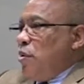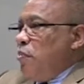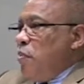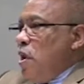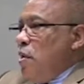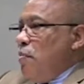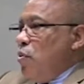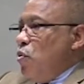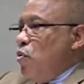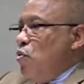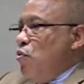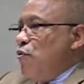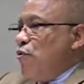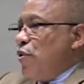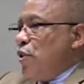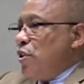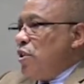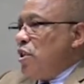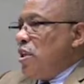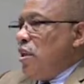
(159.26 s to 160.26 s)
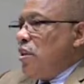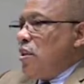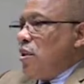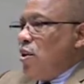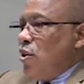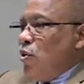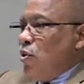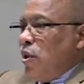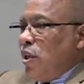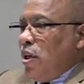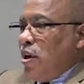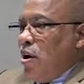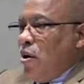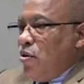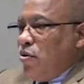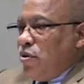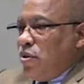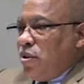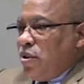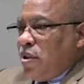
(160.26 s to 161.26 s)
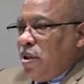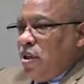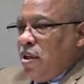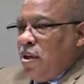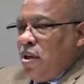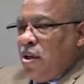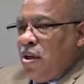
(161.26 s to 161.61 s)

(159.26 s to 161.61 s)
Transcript: with people who first get the Holy Ghost